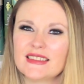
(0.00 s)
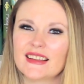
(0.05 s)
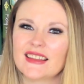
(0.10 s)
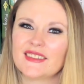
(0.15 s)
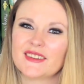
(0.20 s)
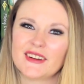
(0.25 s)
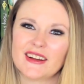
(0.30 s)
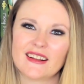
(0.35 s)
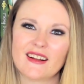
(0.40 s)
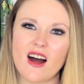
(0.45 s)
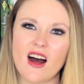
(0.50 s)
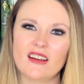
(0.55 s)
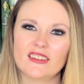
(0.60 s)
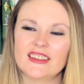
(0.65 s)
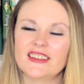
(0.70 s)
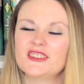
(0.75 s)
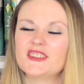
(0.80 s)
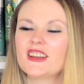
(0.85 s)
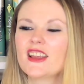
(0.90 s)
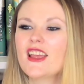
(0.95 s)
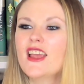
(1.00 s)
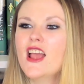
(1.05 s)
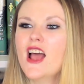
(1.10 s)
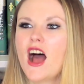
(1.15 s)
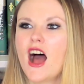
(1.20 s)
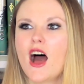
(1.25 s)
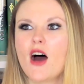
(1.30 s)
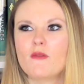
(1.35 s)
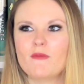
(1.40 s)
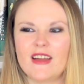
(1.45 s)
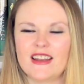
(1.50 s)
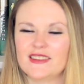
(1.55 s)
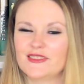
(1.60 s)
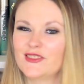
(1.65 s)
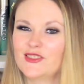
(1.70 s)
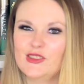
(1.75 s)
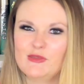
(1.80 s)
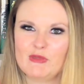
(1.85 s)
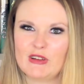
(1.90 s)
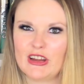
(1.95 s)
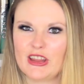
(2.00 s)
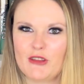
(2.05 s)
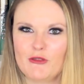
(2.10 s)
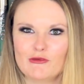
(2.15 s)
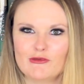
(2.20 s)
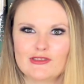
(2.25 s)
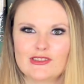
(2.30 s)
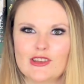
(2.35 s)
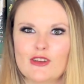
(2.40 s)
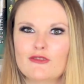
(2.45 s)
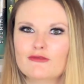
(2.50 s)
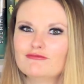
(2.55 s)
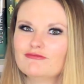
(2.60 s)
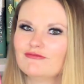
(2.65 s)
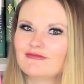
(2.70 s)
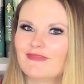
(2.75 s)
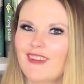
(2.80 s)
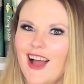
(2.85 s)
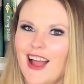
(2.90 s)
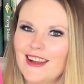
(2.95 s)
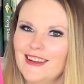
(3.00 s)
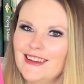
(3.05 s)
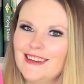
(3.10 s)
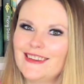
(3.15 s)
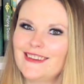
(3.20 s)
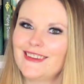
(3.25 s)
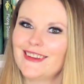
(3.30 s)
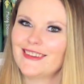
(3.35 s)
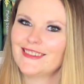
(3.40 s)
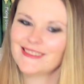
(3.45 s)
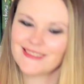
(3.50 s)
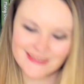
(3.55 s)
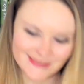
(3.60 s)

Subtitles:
together in college. And it's super cute, so I needed it.